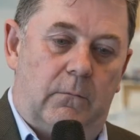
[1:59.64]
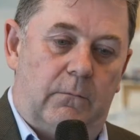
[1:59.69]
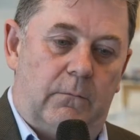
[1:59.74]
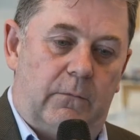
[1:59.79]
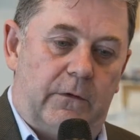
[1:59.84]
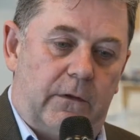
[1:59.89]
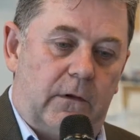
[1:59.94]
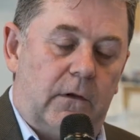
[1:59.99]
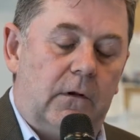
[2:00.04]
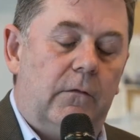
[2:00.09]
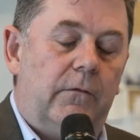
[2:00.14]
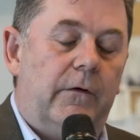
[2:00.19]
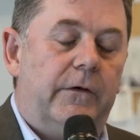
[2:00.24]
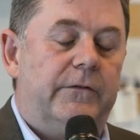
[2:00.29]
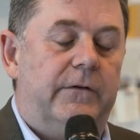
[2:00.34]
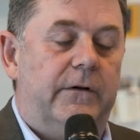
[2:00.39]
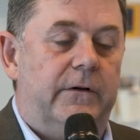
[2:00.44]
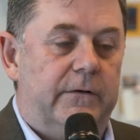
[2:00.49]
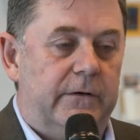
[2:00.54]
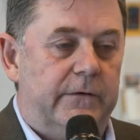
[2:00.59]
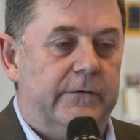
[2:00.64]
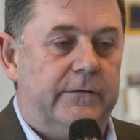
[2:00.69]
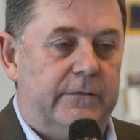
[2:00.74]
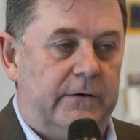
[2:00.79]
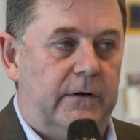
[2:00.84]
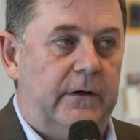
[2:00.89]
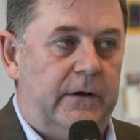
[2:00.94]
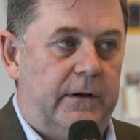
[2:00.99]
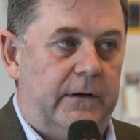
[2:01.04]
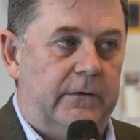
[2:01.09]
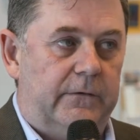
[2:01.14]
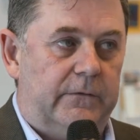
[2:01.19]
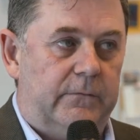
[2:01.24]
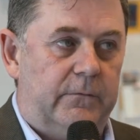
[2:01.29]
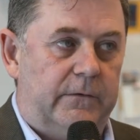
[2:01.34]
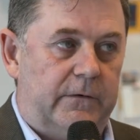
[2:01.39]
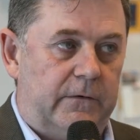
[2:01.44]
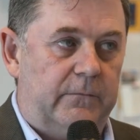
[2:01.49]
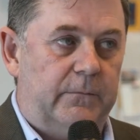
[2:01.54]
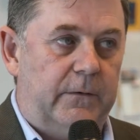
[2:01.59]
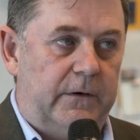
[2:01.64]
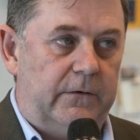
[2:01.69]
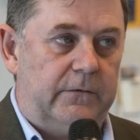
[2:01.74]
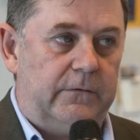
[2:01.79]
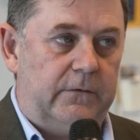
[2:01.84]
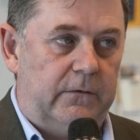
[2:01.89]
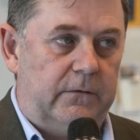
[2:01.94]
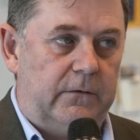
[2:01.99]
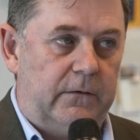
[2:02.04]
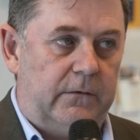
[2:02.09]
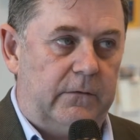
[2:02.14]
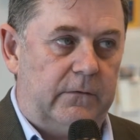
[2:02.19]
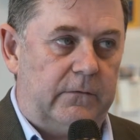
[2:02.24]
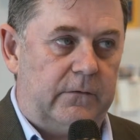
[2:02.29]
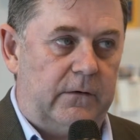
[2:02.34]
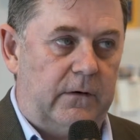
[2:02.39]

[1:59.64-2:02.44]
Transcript: With a university this size, with this many students,